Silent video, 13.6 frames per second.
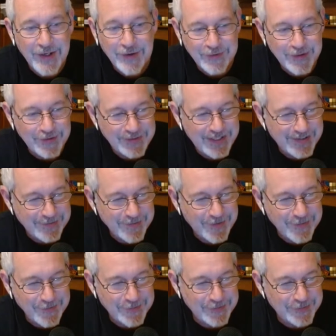no, no, yeah, it's all
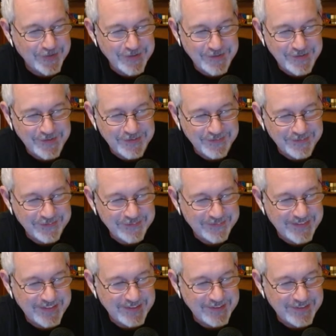sorts of crazy
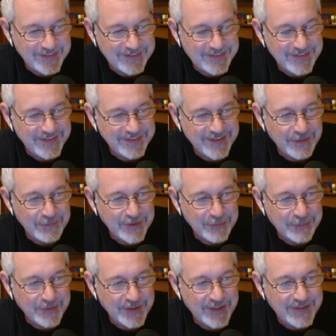things that uh, come in.
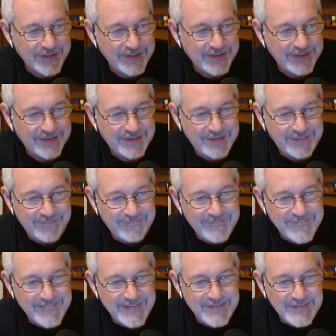Now I'm gonna like look
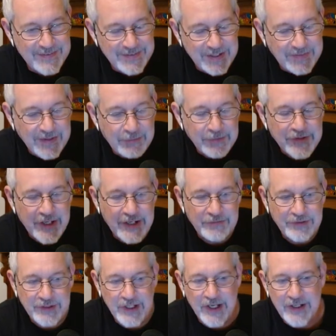on all my. And comments. that was kind of
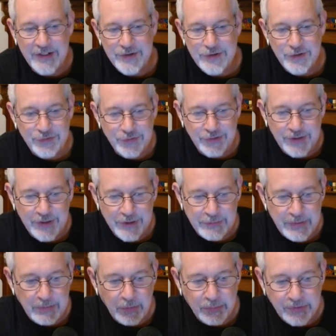a non-issue for years.
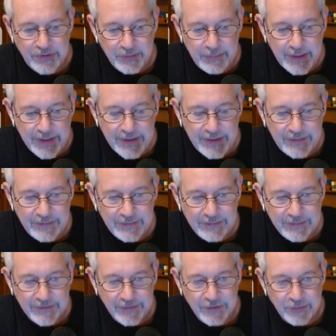People would debate it,
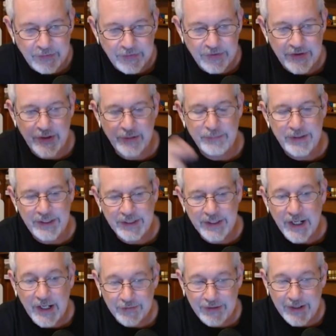because there was this company in
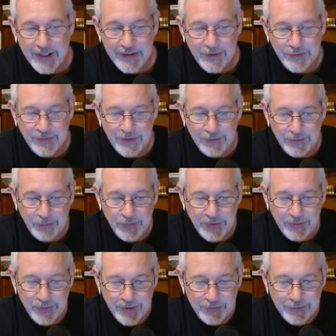Colorado, and they were the one,
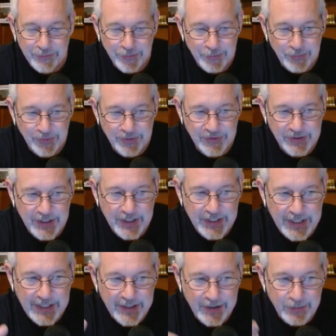one of the first ones that kind of
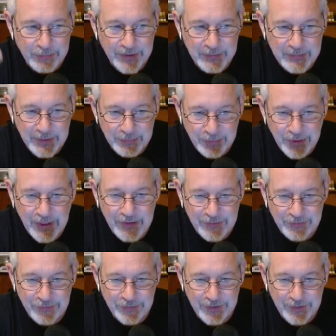added a premium price
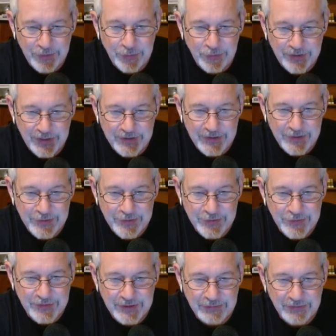for their newsstand
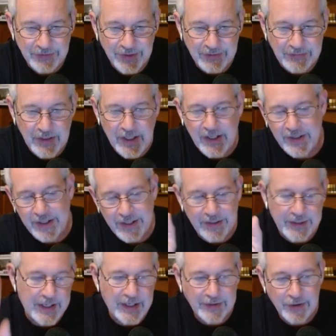issues, and it was like, nah, nah,
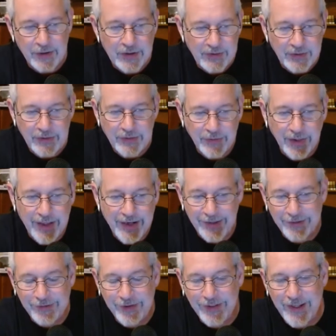nah. That's a lot of
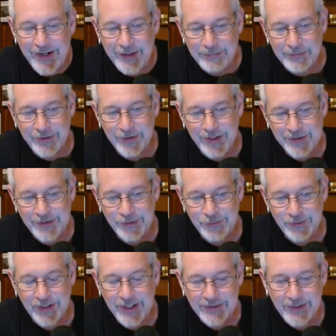the a lot of the collectors were
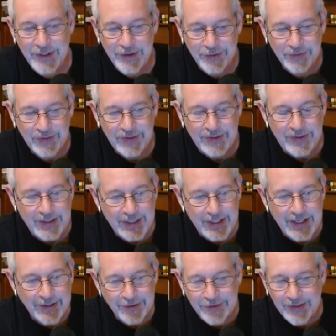like, no, and
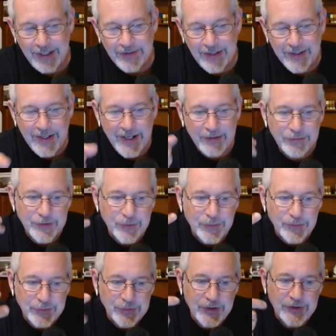I just as I kind of was
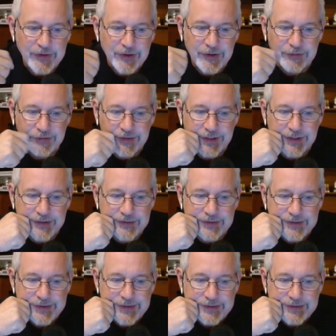going through it, I started to realize,
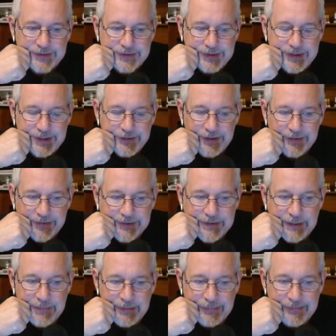you know, I think they
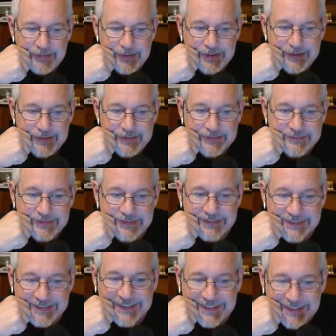may be right
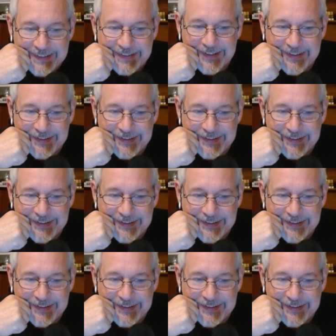because